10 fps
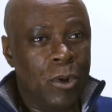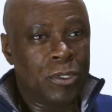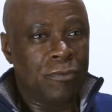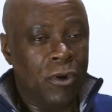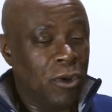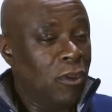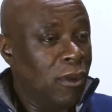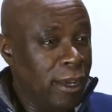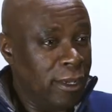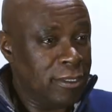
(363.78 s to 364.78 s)
most of our
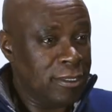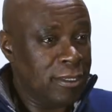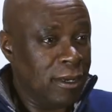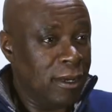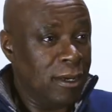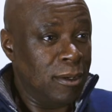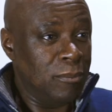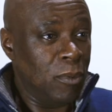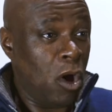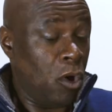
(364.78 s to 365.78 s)
clients
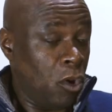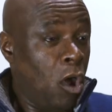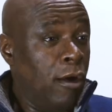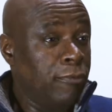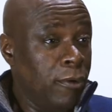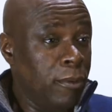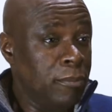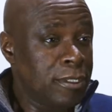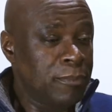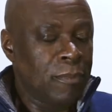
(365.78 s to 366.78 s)
are law
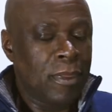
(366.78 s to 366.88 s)
firms.